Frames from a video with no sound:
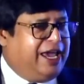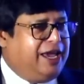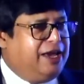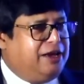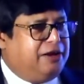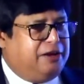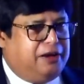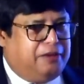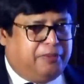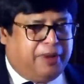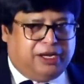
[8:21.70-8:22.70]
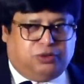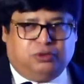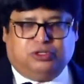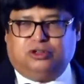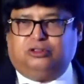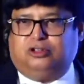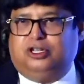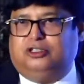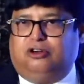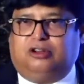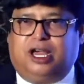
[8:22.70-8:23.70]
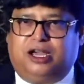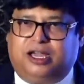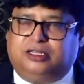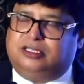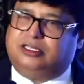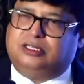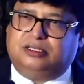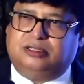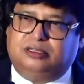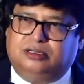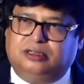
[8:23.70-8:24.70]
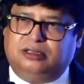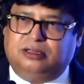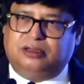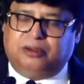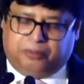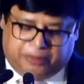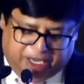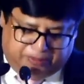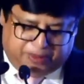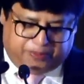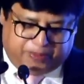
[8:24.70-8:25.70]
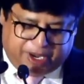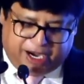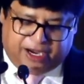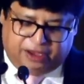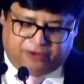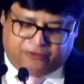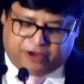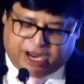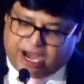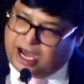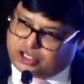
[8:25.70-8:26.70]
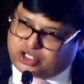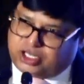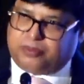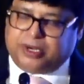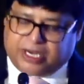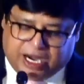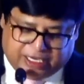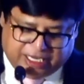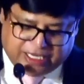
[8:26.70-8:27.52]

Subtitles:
my 2030 targets, be prepared for harsher penalties.